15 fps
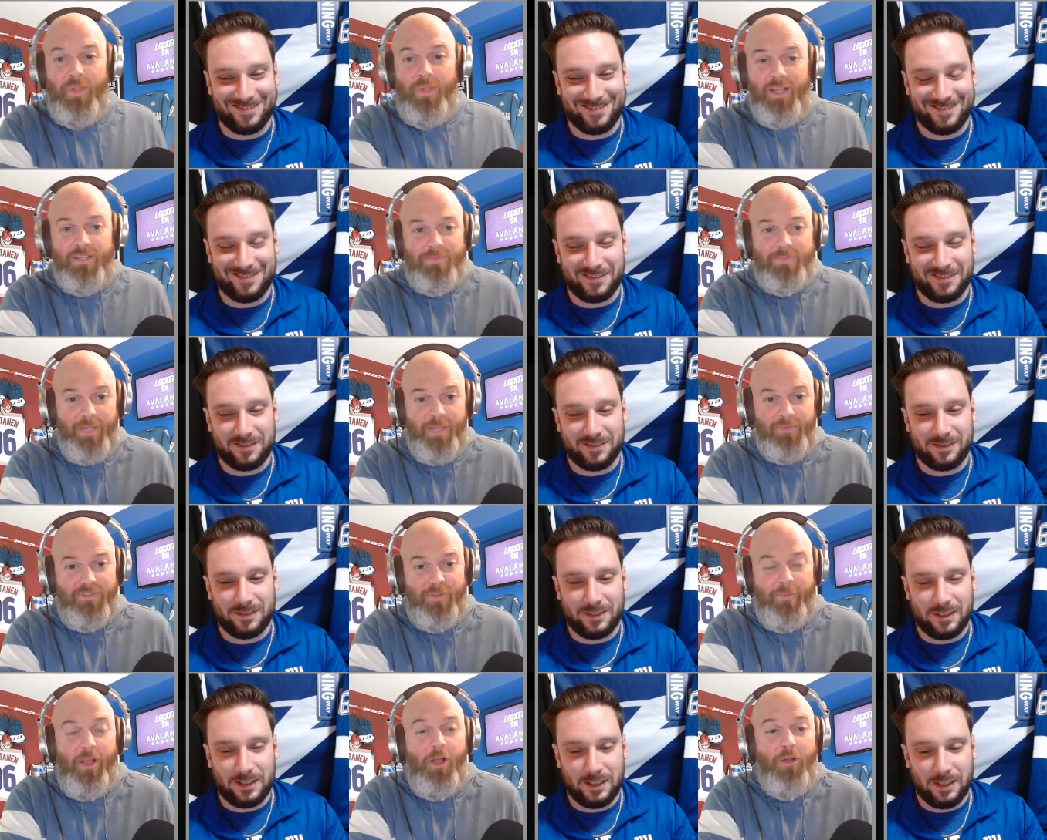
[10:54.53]
Speaker 1: some samples in
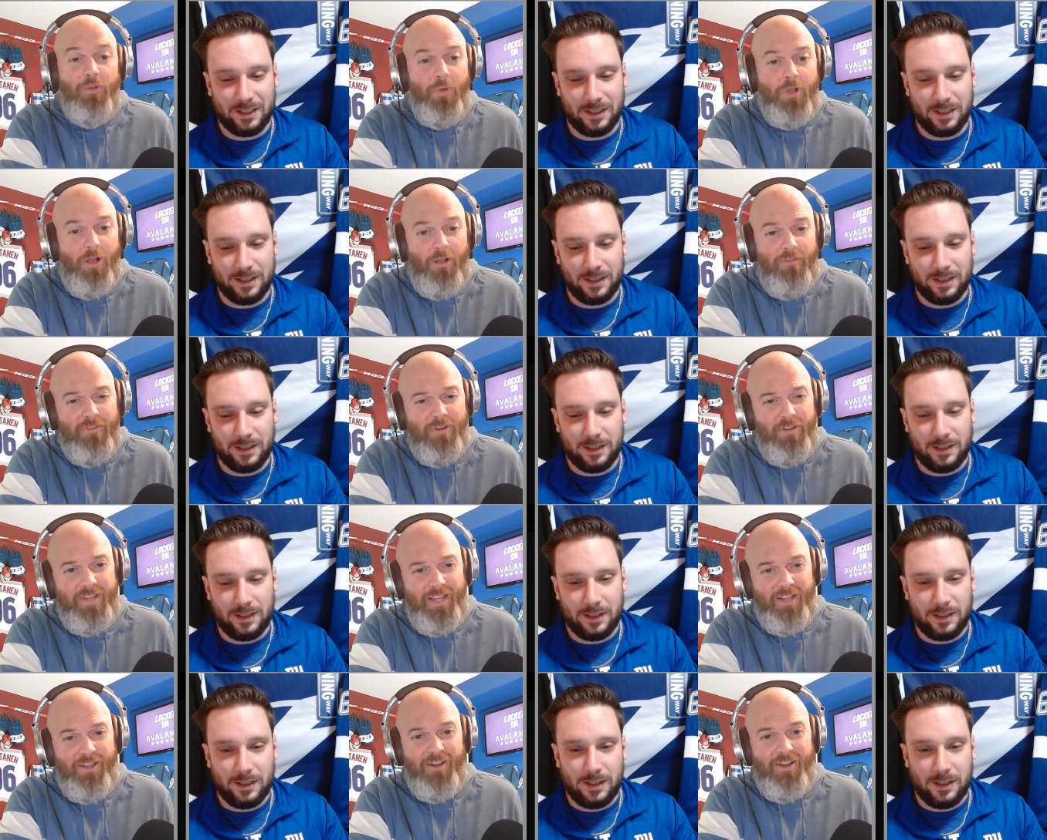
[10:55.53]
the mail. Are you a golfer,
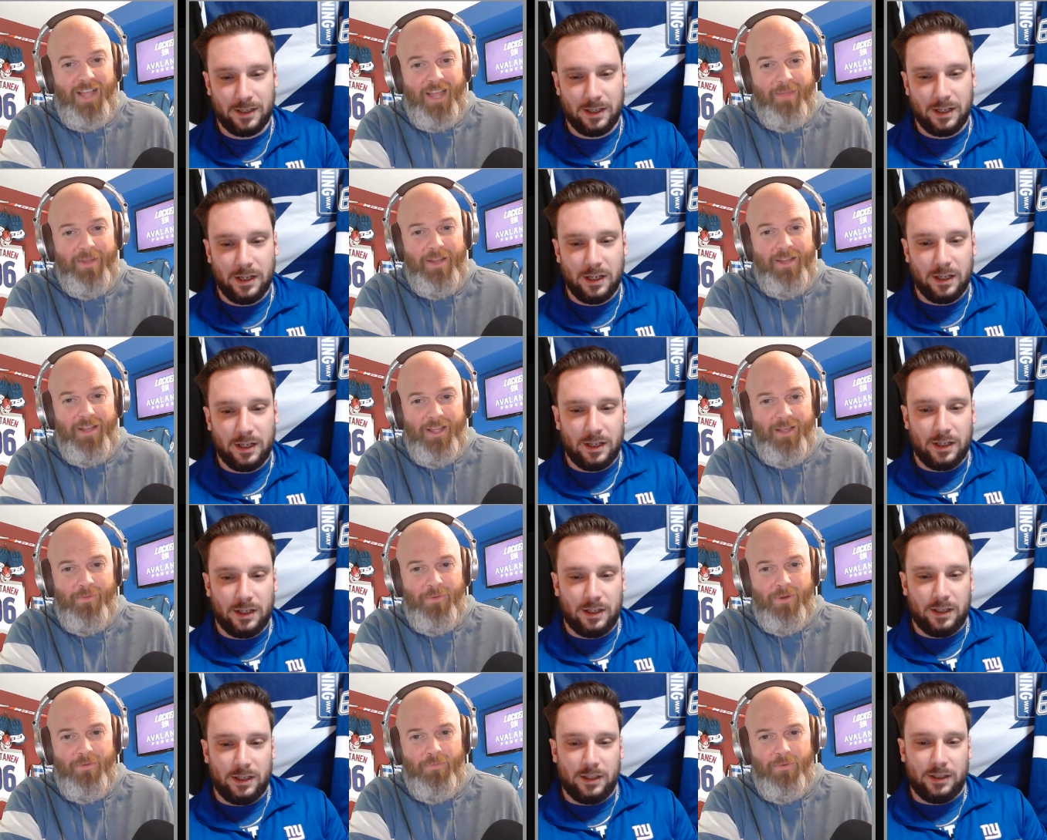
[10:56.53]
Denker? I mean,
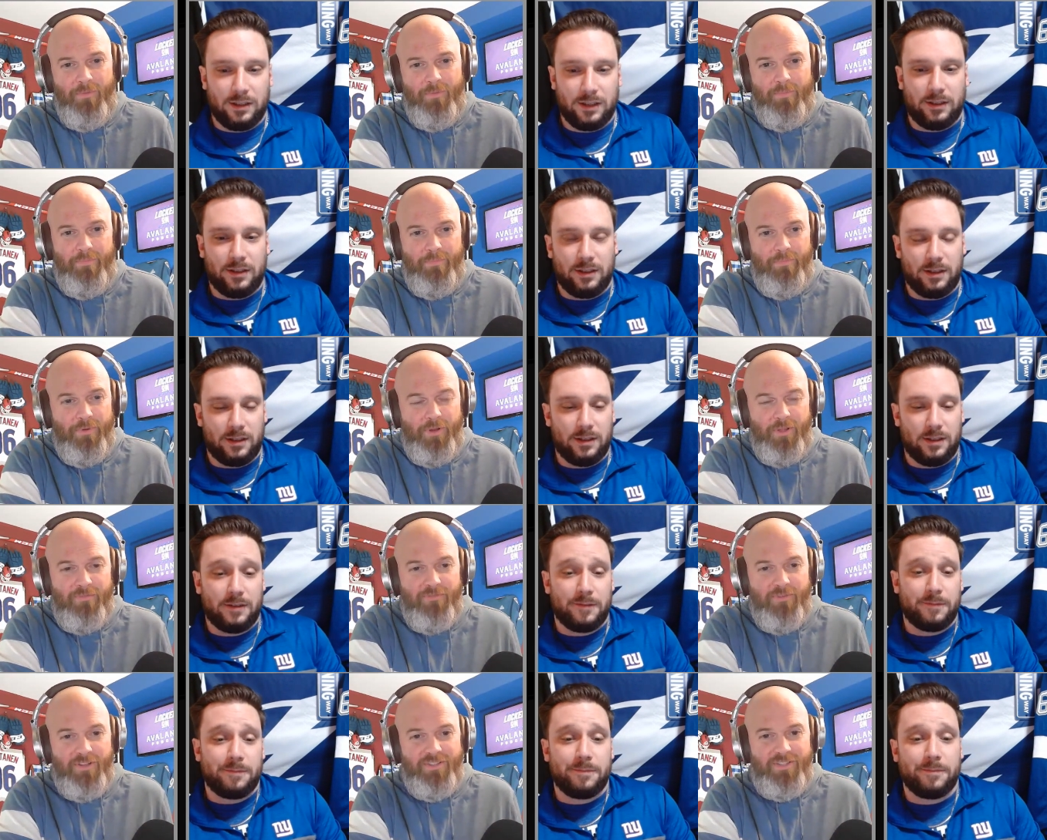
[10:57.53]
we're pretty good
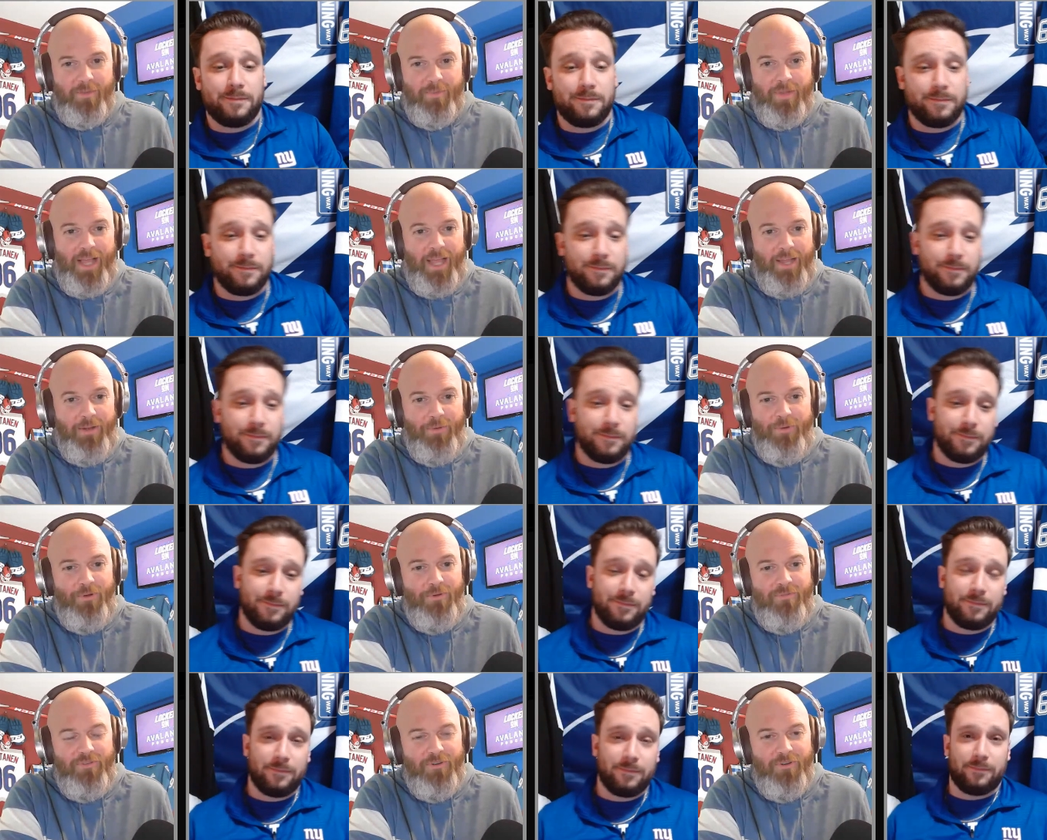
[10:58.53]
friends here, but I don't
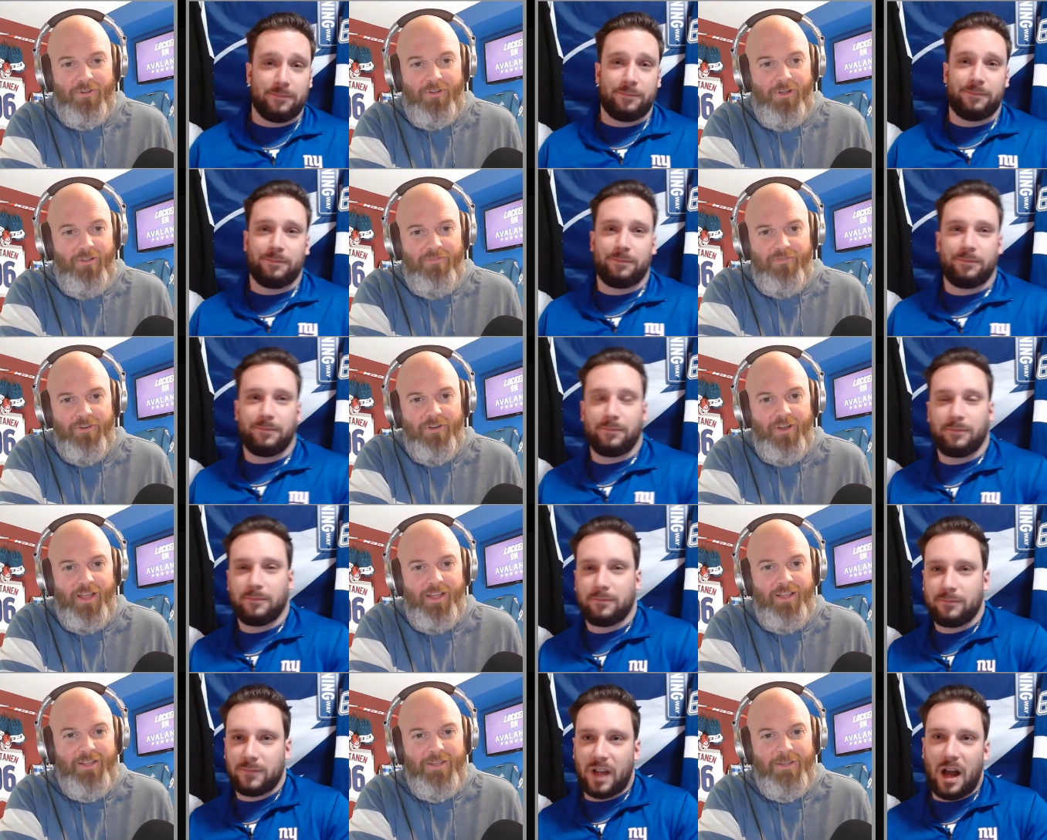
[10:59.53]
know if you're a golfer or
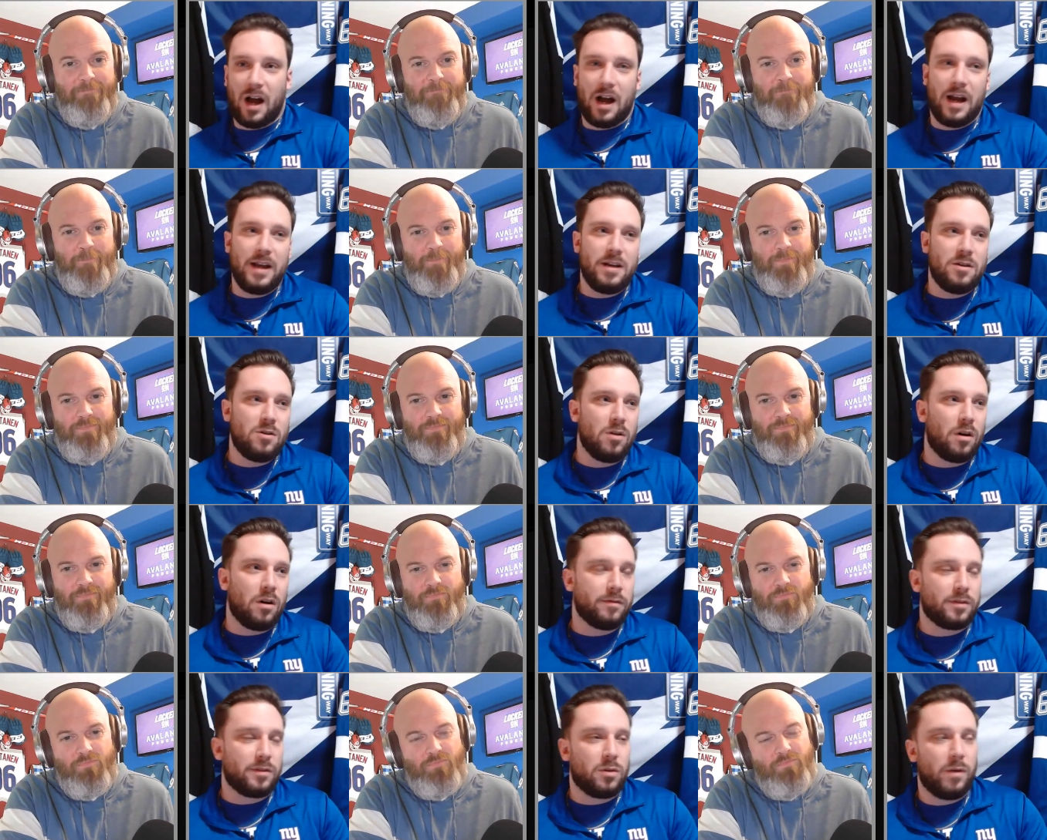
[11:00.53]
not.
Speaker 2: I
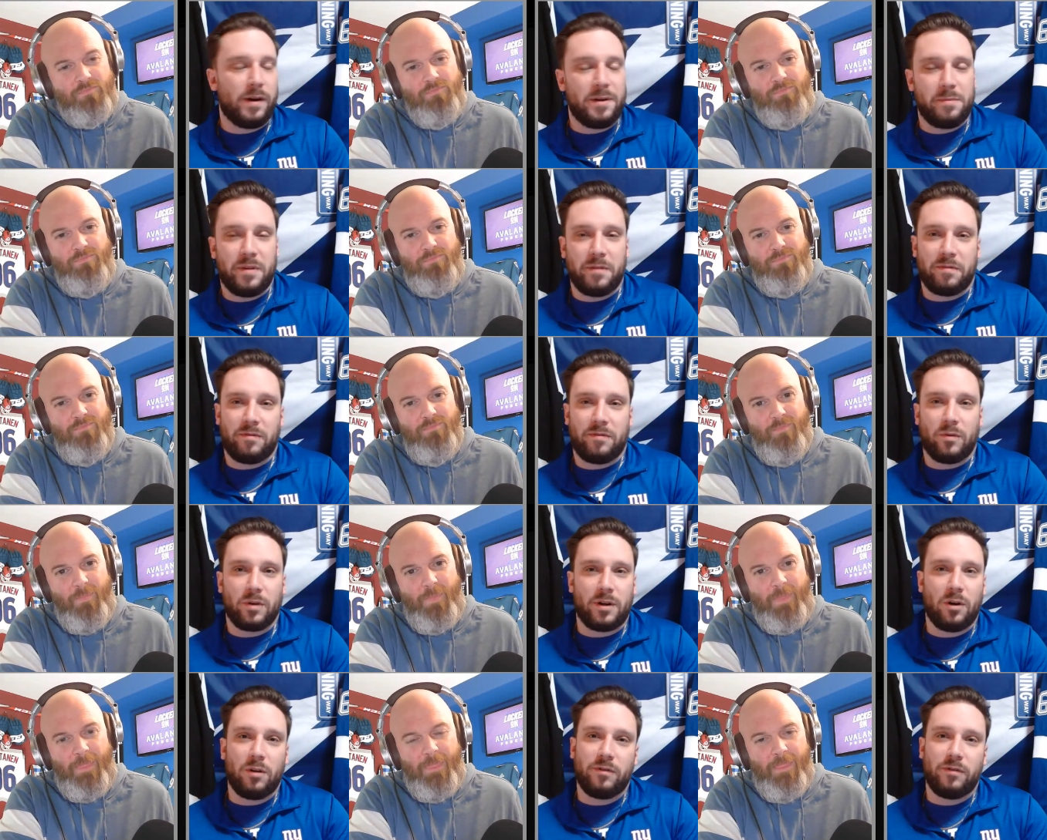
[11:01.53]
golfed quite a bit before
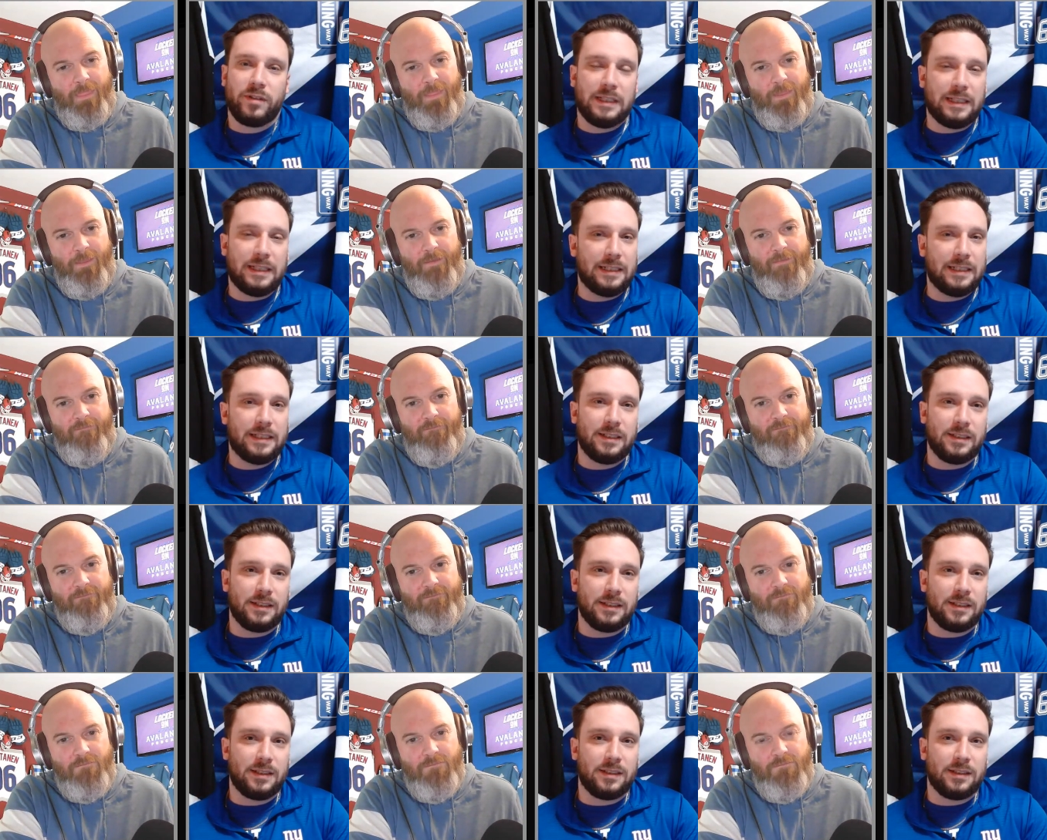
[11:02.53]
COVID hit,
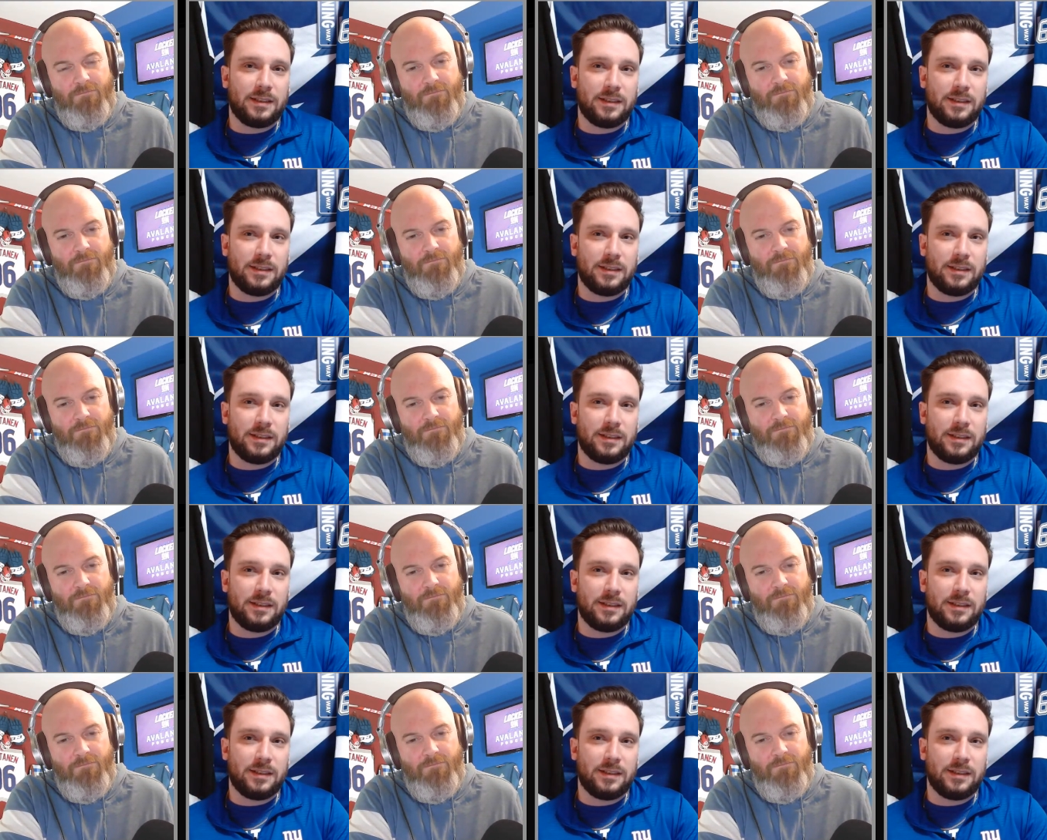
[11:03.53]
and